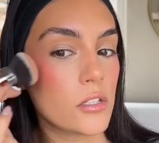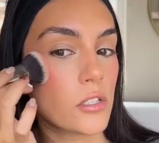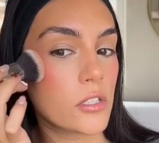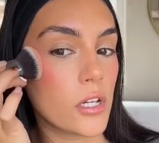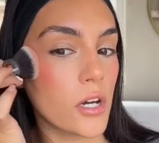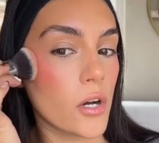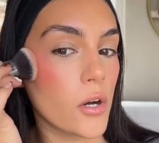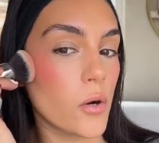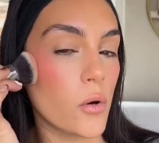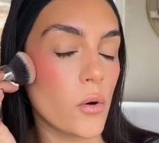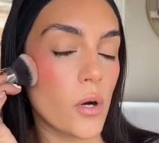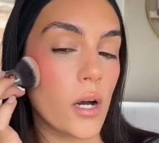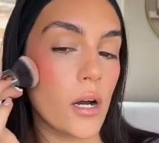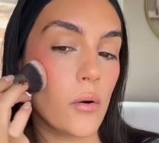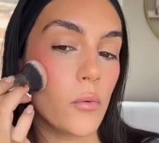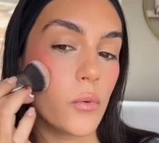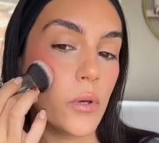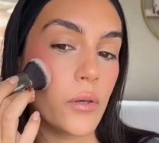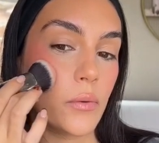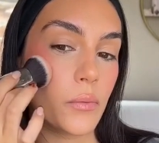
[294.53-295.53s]
So
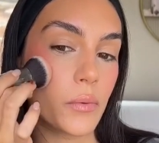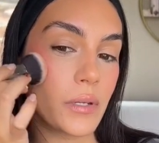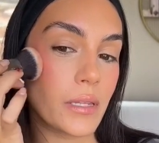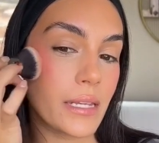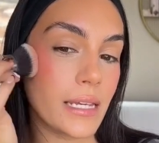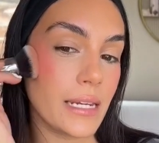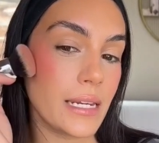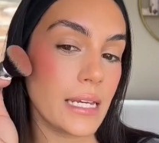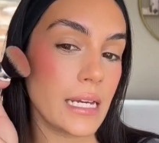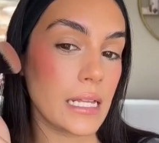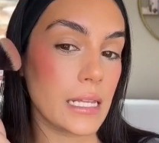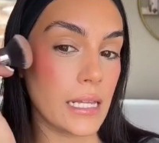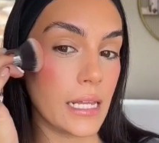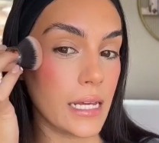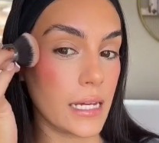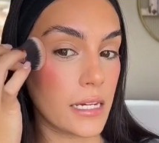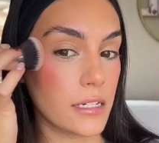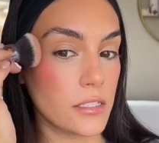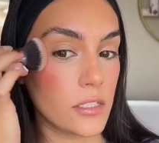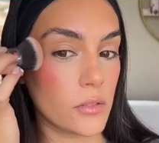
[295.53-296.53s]
we really
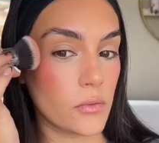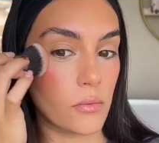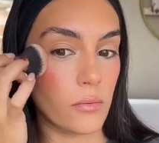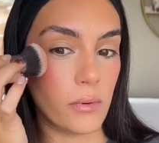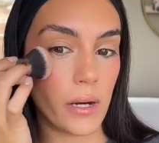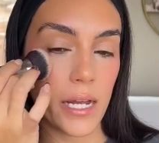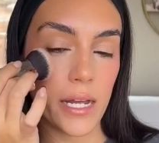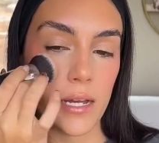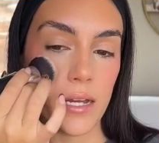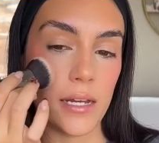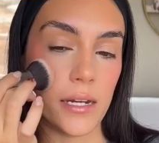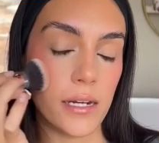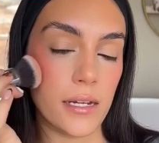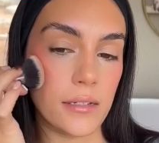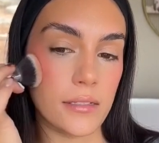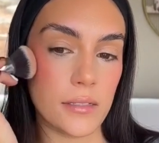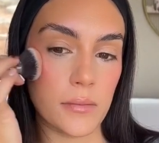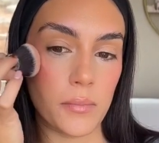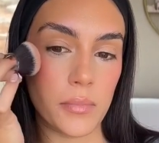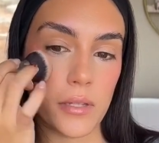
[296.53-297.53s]
neglect red
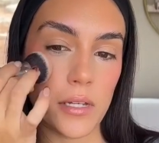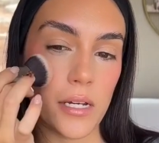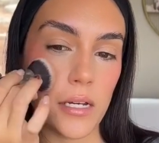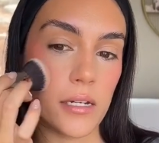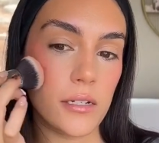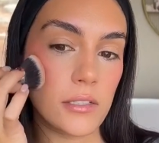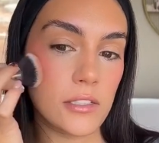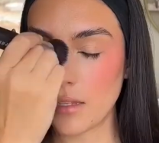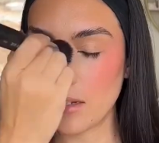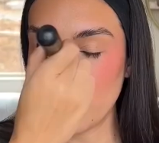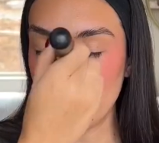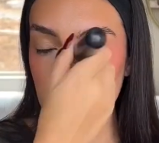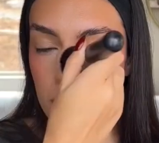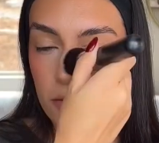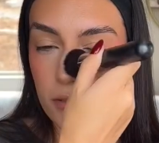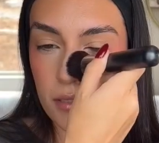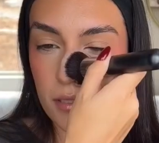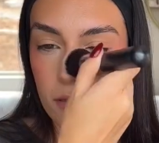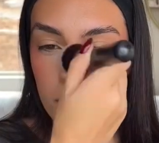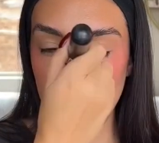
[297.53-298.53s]
as a blush. And I do
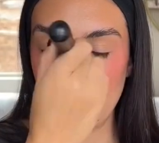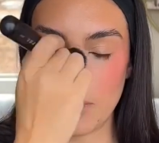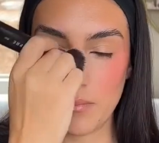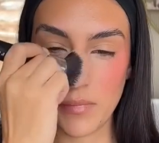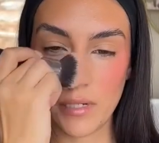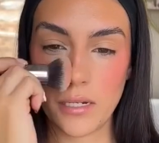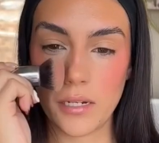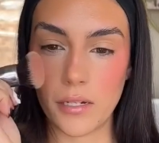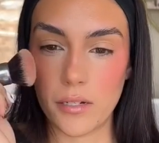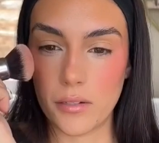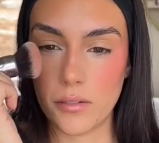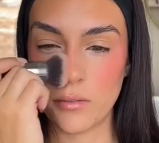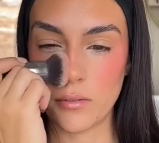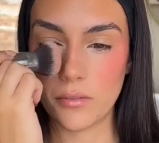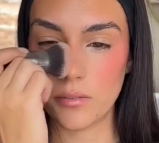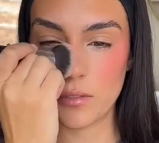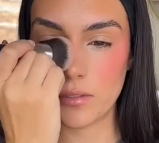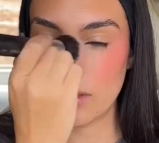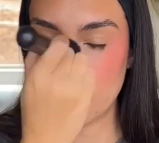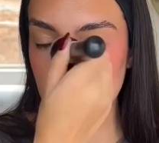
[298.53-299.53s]
a little on my
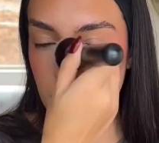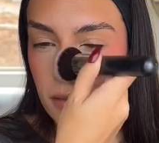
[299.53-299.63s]
nose,